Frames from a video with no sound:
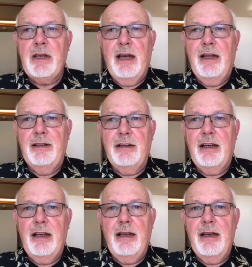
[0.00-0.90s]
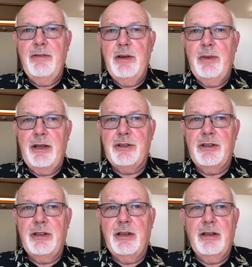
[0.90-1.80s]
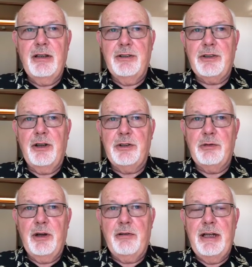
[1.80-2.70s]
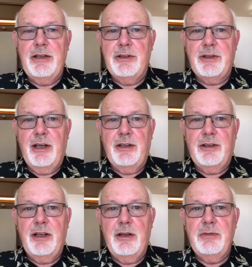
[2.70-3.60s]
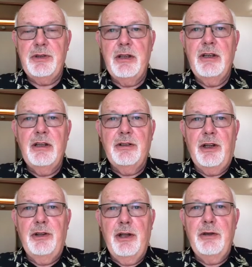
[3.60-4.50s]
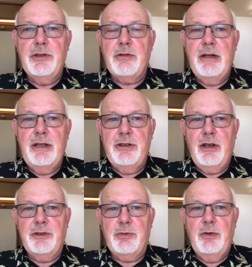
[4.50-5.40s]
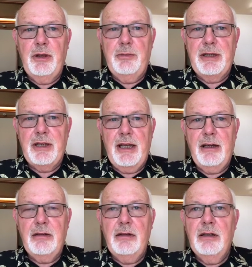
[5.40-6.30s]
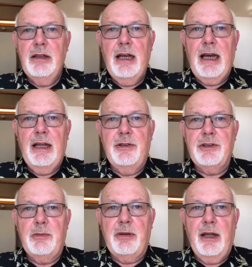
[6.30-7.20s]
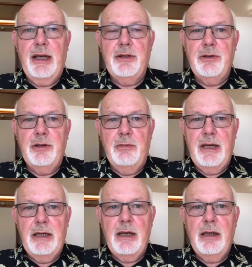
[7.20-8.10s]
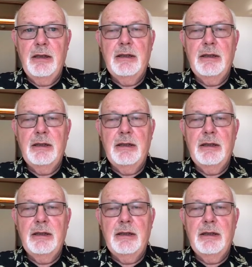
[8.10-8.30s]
And Every passenger has got to agree to certain terms that no screenshots will be taken and supplied to the media.